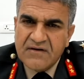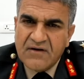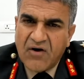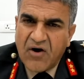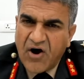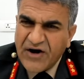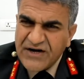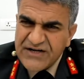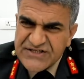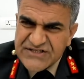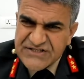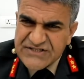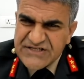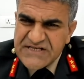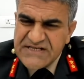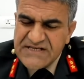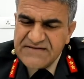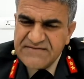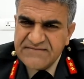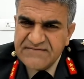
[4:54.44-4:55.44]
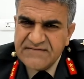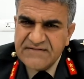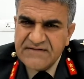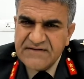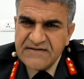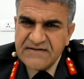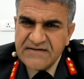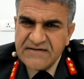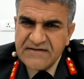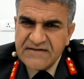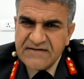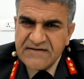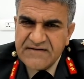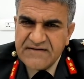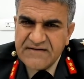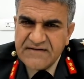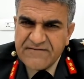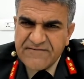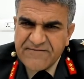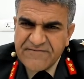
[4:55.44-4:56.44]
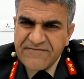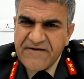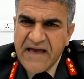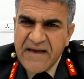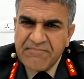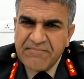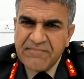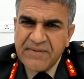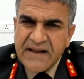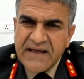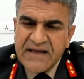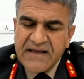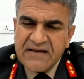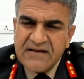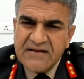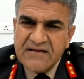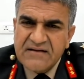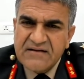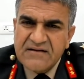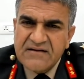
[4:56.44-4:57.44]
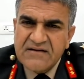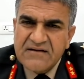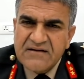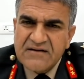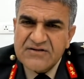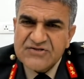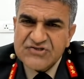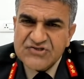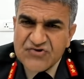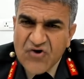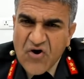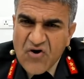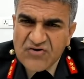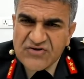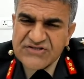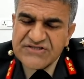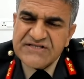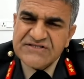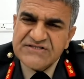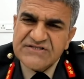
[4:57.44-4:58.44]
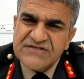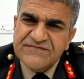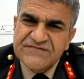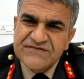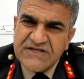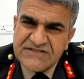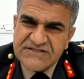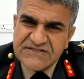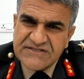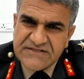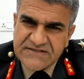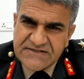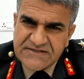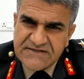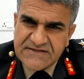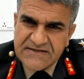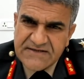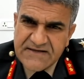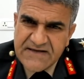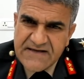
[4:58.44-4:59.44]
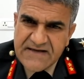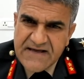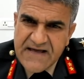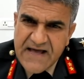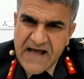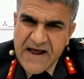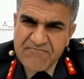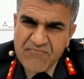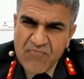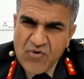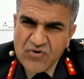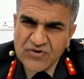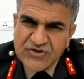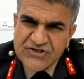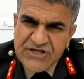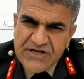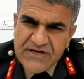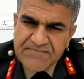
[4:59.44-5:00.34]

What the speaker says: Honesty, fair play, a strong sense of justice, and most